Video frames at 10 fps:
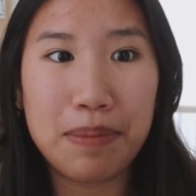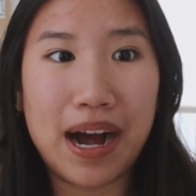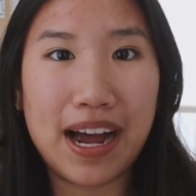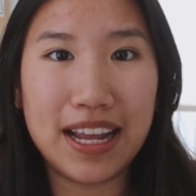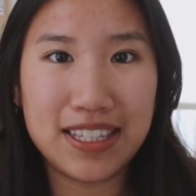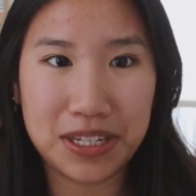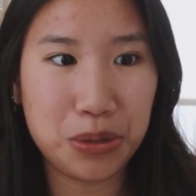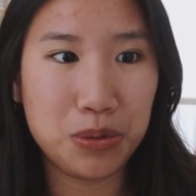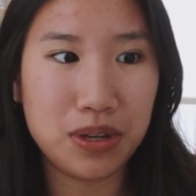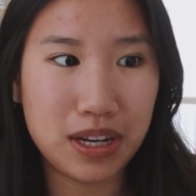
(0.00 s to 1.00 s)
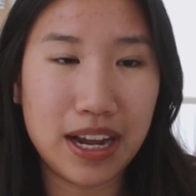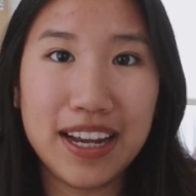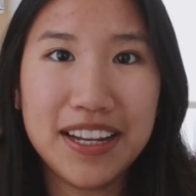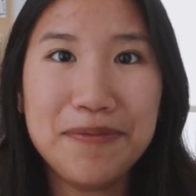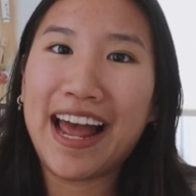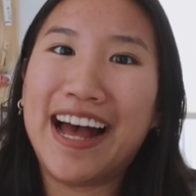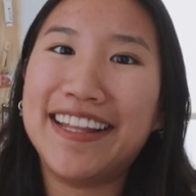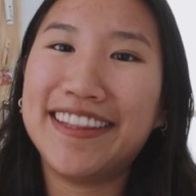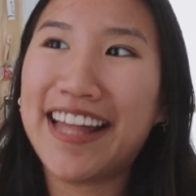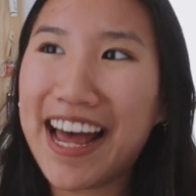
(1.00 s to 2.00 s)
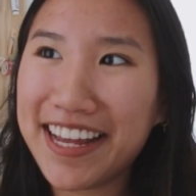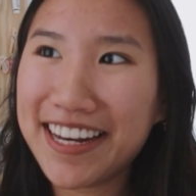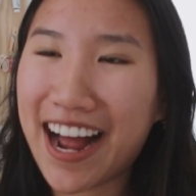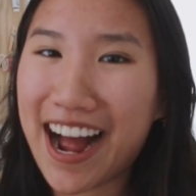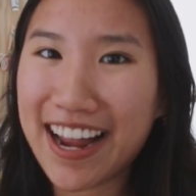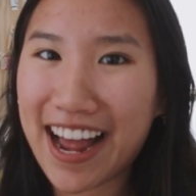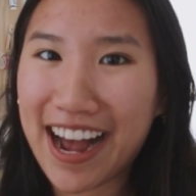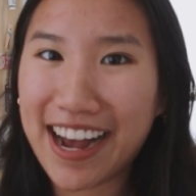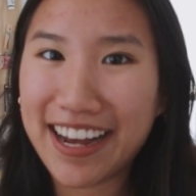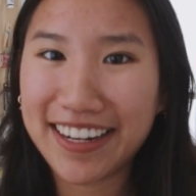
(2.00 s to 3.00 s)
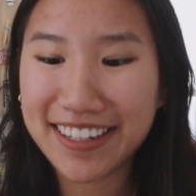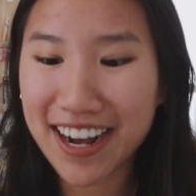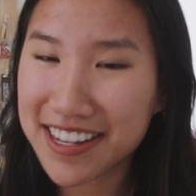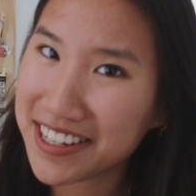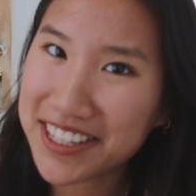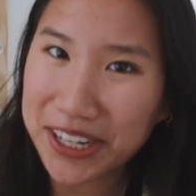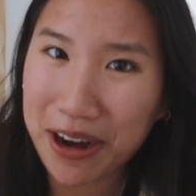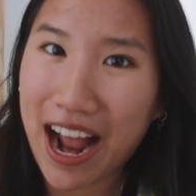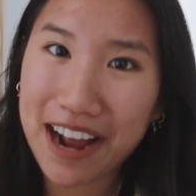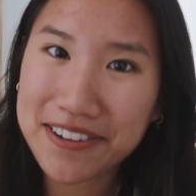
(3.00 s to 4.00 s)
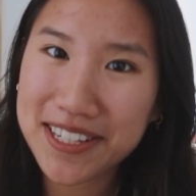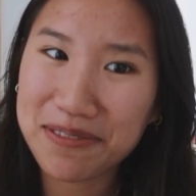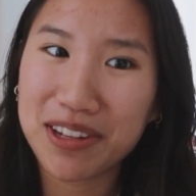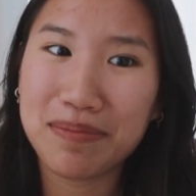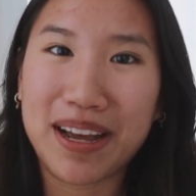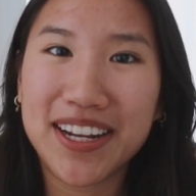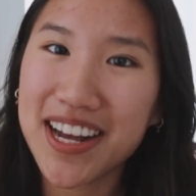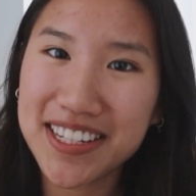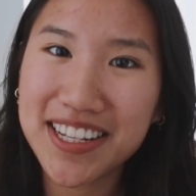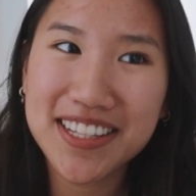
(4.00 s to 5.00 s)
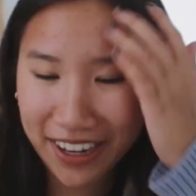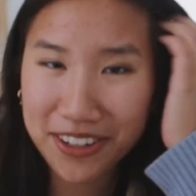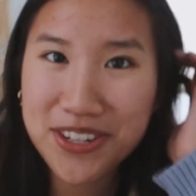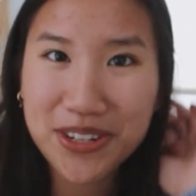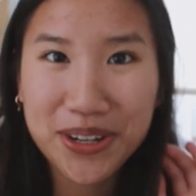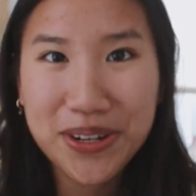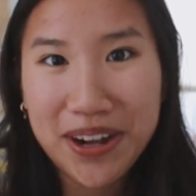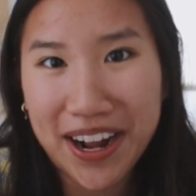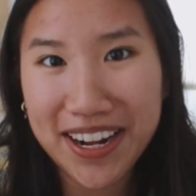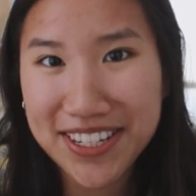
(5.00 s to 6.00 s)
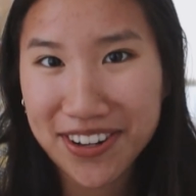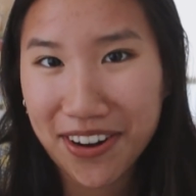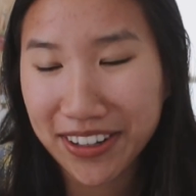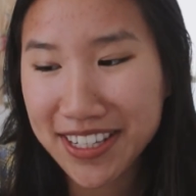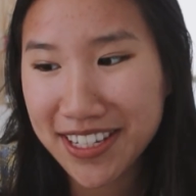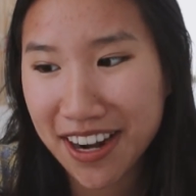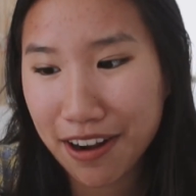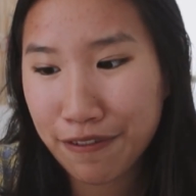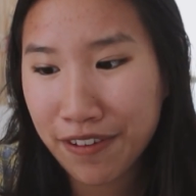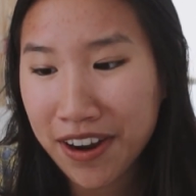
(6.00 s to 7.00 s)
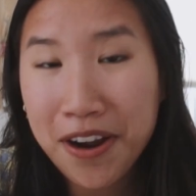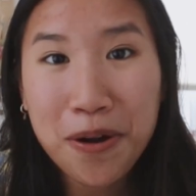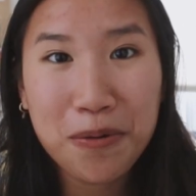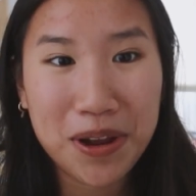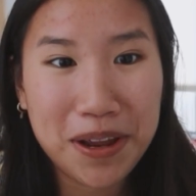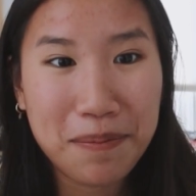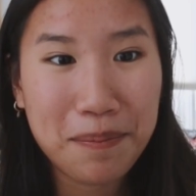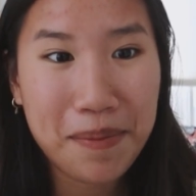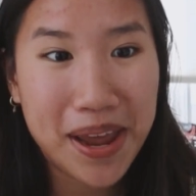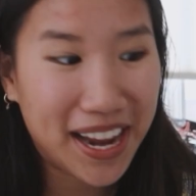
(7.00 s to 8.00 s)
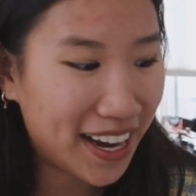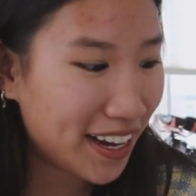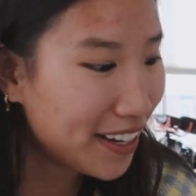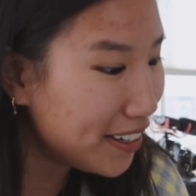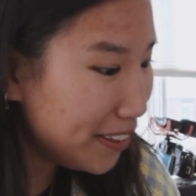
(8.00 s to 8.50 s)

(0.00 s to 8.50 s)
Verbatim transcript: by tonight. And then I had cousins crafts with my cousins and I'll show you guys all the stuff we made.